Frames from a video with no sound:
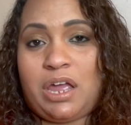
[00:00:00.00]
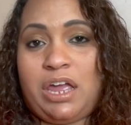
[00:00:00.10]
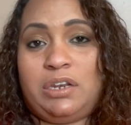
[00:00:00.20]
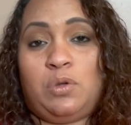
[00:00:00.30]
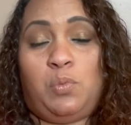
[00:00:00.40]

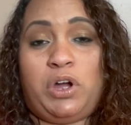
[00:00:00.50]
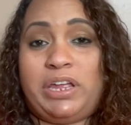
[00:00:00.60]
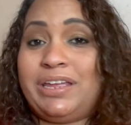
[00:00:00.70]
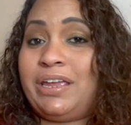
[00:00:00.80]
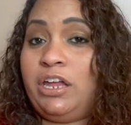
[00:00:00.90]
and what
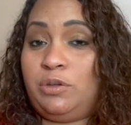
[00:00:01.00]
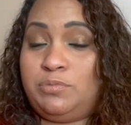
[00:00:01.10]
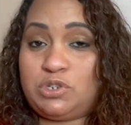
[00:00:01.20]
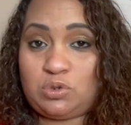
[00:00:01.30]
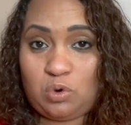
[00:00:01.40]
it can
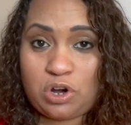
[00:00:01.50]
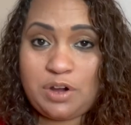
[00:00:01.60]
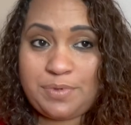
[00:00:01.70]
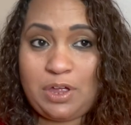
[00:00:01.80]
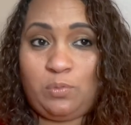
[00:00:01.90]

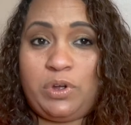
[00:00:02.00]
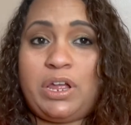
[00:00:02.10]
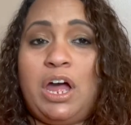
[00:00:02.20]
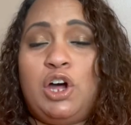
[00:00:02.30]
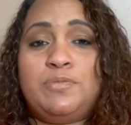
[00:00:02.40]
absorb and what
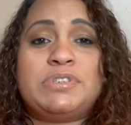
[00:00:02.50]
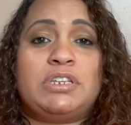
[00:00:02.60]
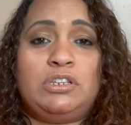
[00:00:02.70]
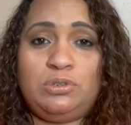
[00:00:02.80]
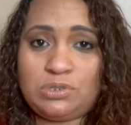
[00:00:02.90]
helps
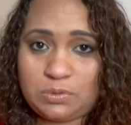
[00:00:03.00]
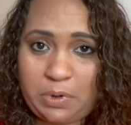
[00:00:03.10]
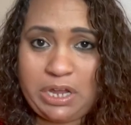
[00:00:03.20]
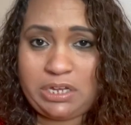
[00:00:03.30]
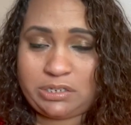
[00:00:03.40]
it lose
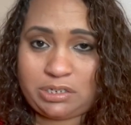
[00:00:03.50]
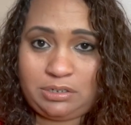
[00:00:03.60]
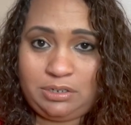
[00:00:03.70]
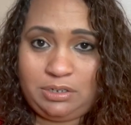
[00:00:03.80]
weight